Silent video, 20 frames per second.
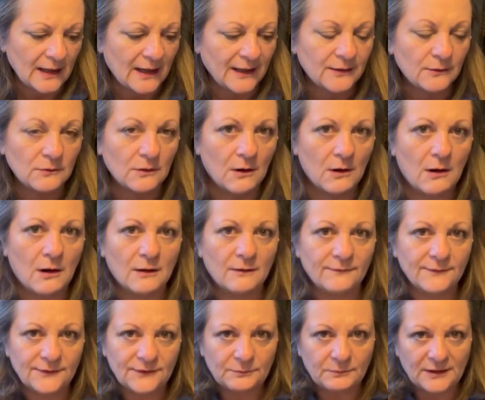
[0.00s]
I don't
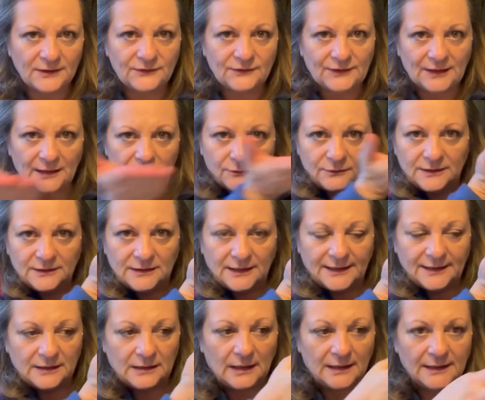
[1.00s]
harvest my celery
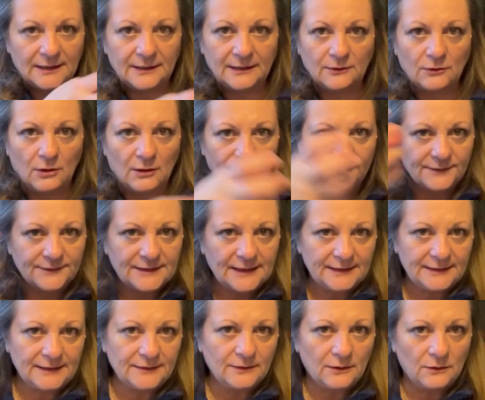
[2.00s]
like cutting it off and
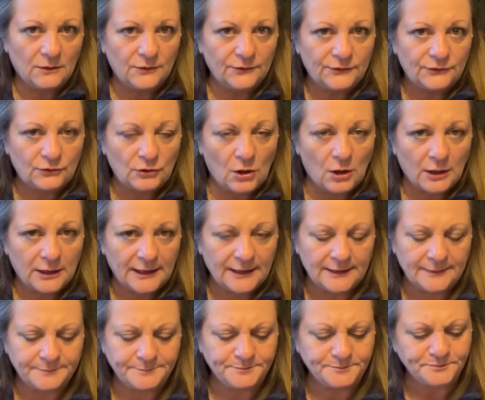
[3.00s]
taking the whole stalk
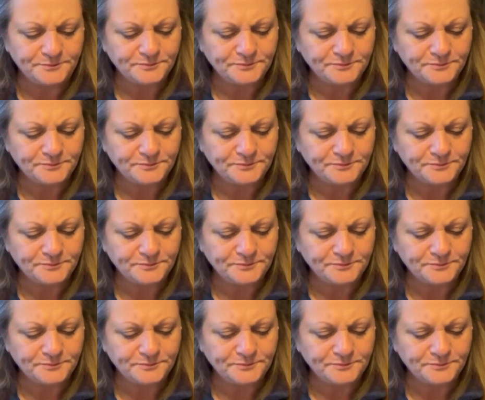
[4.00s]
in.